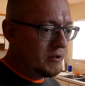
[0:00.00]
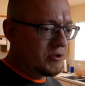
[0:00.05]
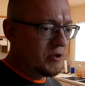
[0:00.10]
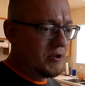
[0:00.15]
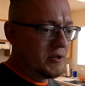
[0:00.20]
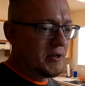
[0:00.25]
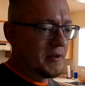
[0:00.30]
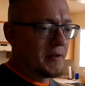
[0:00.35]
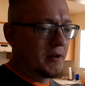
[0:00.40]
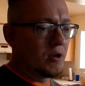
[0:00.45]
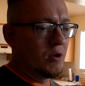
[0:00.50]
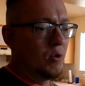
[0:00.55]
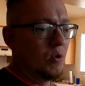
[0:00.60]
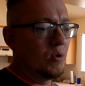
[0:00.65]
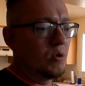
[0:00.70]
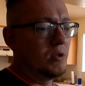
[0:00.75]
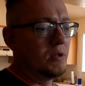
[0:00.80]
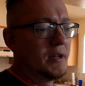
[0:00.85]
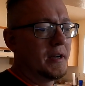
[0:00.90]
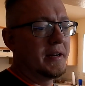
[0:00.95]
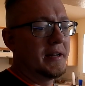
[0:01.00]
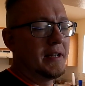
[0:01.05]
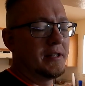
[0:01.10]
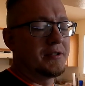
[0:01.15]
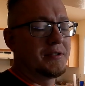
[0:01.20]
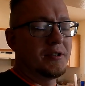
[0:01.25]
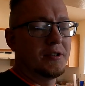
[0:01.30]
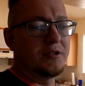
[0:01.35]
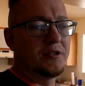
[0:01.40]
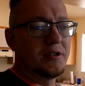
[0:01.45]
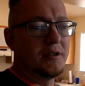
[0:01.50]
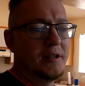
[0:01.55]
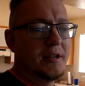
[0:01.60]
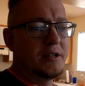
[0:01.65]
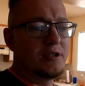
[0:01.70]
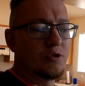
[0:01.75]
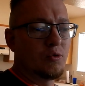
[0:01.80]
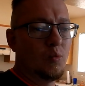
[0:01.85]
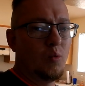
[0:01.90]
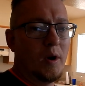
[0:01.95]
turning on the coral light has such a
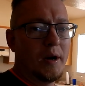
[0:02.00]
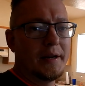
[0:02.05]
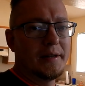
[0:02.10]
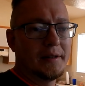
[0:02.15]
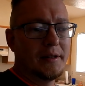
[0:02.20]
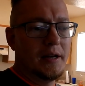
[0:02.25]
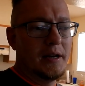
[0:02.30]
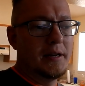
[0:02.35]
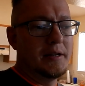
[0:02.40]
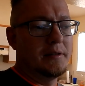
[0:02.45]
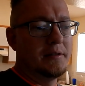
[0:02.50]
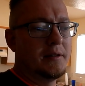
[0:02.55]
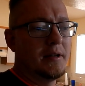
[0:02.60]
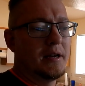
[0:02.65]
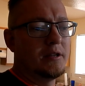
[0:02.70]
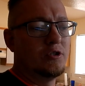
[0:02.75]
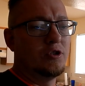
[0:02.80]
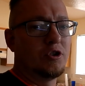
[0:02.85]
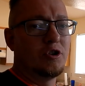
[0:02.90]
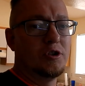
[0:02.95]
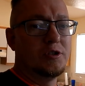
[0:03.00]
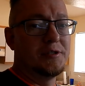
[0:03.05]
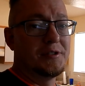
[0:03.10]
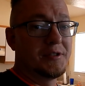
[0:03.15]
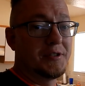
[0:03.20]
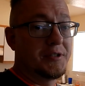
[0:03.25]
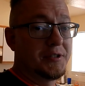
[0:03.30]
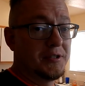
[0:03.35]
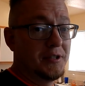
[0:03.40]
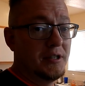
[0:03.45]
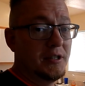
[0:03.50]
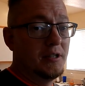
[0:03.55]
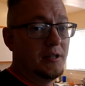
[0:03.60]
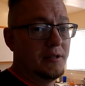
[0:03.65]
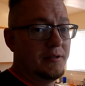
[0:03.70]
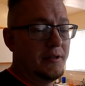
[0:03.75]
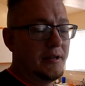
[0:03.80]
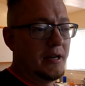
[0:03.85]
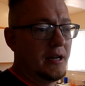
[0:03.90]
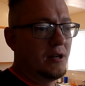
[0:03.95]
nice white light that you couldn't
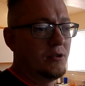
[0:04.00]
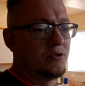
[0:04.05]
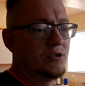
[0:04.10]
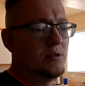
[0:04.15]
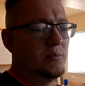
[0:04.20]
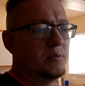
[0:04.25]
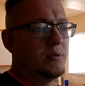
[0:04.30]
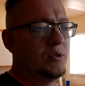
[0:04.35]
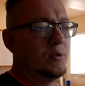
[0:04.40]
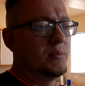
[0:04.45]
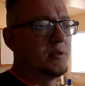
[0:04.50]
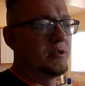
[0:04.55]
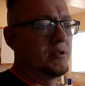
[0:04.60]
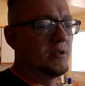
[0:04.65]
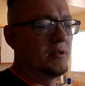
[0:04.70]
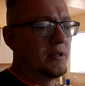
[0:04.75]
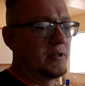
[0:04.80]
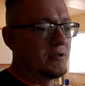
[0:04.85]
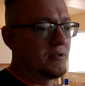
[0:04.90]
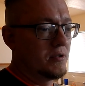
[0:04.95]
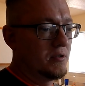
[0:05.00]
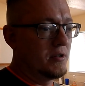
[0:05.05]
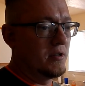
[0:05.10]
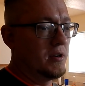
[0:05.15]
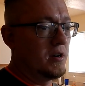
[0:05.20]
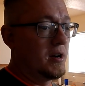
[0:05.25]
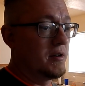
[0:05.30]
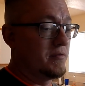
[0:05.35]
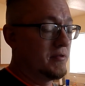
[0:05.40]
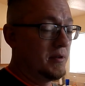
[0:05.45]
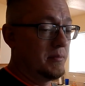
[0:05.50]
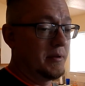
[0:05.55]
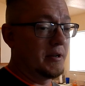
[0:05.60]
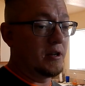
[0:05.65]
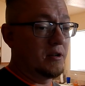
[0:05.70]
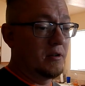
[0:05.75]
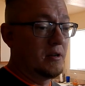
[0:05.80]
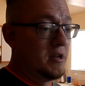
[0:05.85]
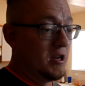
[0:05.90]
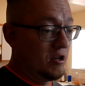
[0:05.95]
see the algae bloom until I turned it off. And I'm
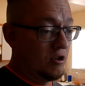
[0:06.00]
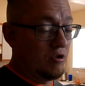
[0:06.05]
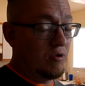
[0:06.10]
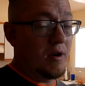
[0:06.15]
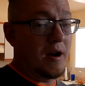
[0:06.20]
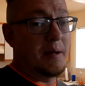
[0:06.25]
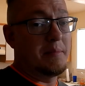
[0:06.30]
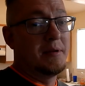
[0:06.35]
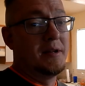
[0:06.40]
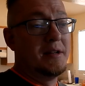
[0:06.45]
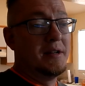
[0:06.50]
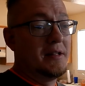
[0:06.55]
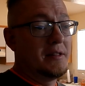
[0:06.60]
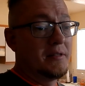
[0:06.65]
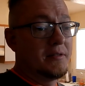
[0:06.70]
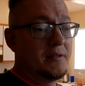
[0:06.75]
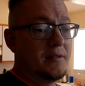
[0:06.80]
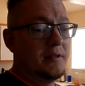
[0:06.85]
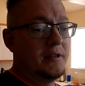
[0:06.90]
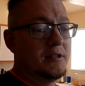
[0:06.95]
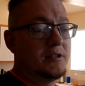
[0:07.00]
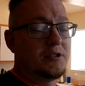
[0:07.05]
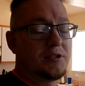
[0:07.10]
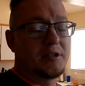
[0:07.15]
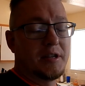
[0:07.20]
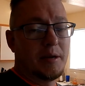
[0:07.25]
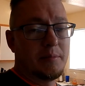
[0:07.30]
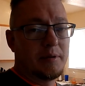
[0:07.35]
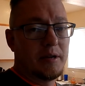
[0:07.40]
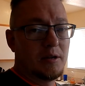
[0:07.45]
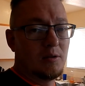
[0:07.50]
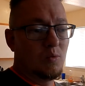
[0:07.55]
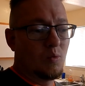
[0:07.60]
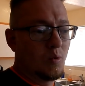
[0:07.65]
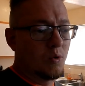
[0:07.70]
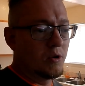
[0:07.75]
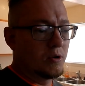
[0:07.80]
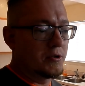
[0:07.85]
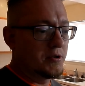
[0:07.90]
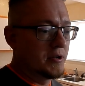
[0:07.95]
like, crap, it just kept
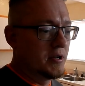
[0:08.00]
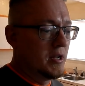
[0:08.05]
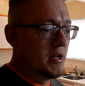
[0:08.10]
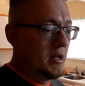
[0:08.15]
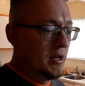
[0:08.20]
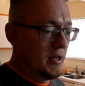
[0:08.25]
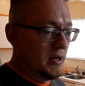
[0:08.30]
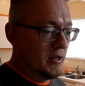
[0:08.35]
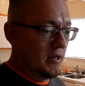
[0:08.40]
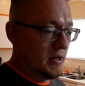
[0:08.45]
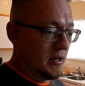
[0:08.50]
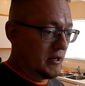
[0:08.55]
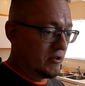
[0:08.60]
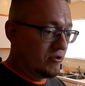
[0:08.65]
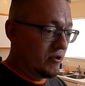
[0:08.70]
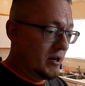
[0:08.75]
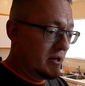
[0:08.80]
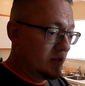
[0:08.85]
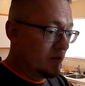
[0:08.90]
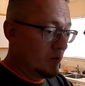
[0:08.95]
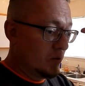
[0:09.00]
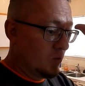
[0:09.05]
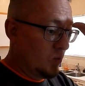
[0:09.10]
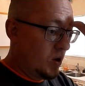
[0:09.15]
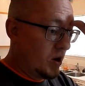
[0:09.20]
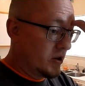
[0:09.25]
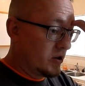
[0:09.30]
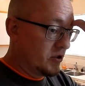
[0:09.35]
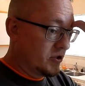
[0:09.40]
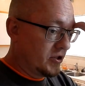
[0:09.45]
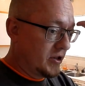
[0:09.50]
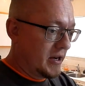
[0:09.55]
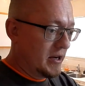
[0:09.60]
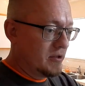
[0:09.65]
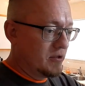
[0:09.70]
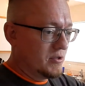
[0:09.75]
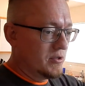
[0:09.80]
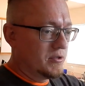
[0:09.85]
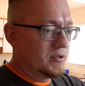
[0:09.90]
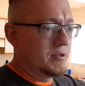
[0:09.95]
getting worse. Uh, I tried doing water
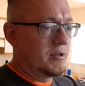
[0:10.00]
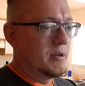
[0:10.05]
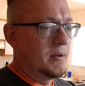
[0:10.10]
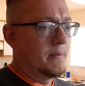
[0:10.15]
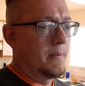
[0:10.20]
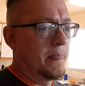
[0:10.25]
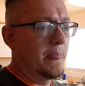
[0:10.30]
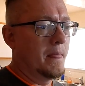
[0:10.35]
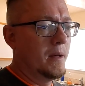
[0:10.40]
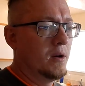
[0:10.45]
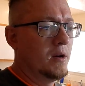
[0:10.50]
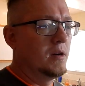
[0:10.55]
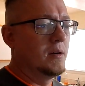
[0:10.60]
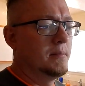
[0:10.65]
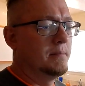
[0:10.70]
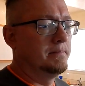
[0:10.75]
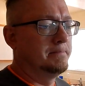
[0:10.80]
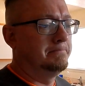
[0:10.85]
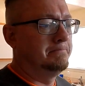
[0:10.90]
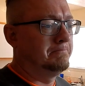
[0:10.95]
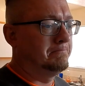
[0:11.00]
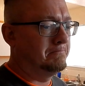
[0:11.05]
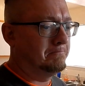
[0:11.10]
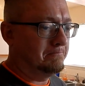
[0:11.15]
changes. Um,